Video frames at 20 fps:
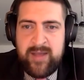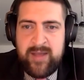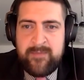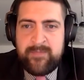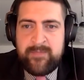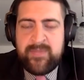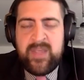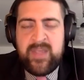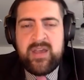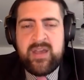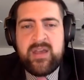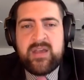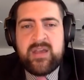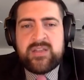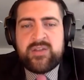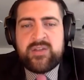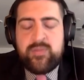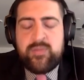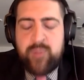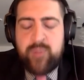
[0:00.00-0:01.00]
Mm-hmm. So
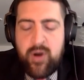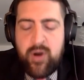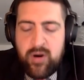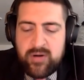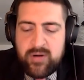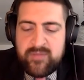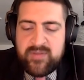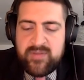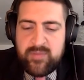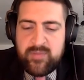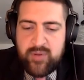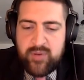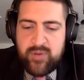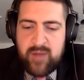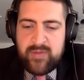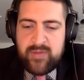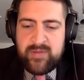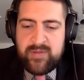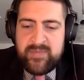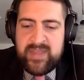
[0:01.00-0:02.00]
part of the
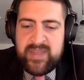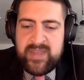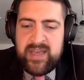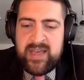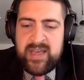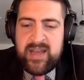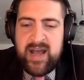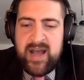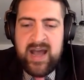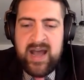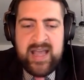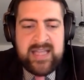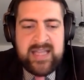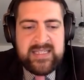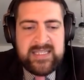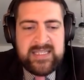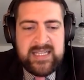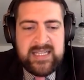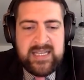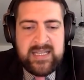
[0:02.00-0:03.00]
problem that I had
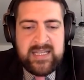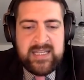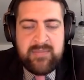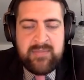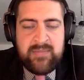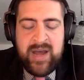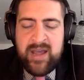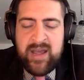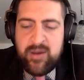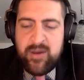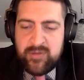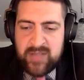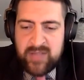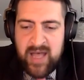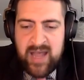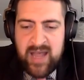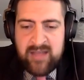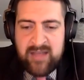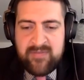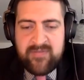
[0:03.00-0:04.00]
seen in my own
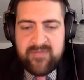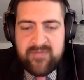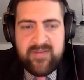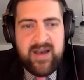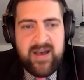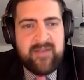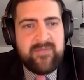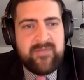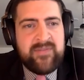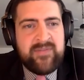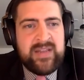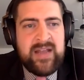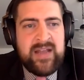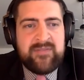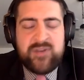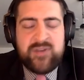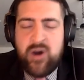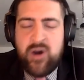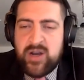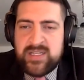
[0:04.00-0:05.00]
life, I've
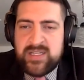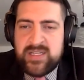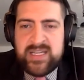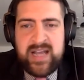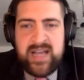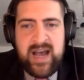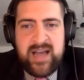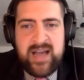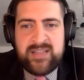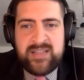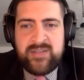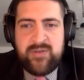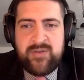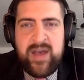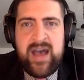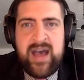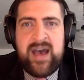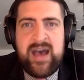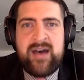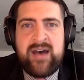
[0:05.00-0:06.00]
talked to guys who
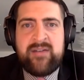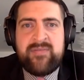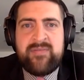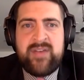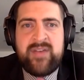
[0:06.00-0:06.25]
have